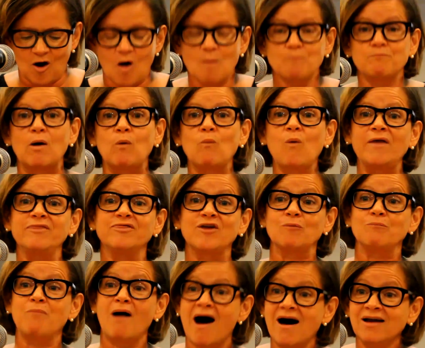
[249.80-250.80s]
but what
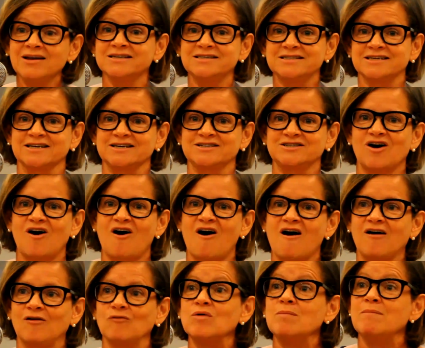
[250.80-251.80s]
their politics
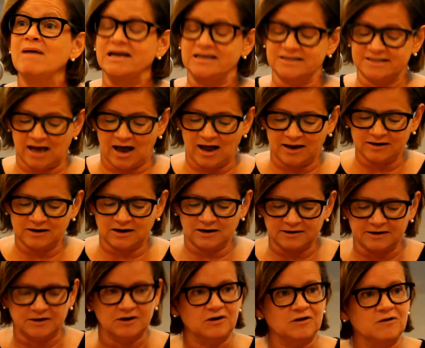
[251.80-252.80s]
are remains
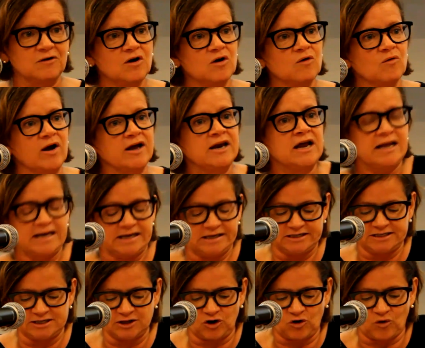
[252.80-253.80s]
unclear, right?
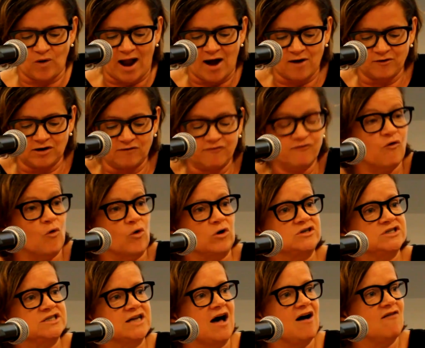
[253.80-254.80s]
Is the crowd a
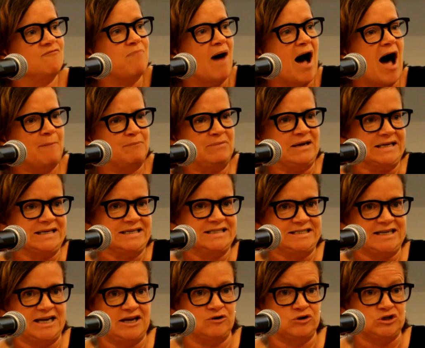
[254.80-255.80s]
force of
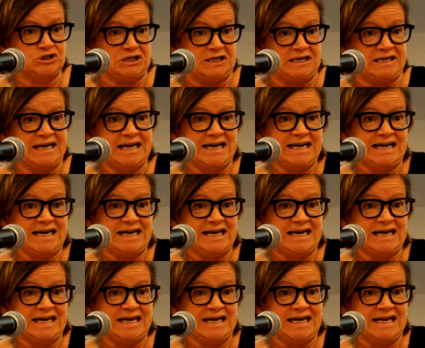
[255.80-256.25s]
populist energy?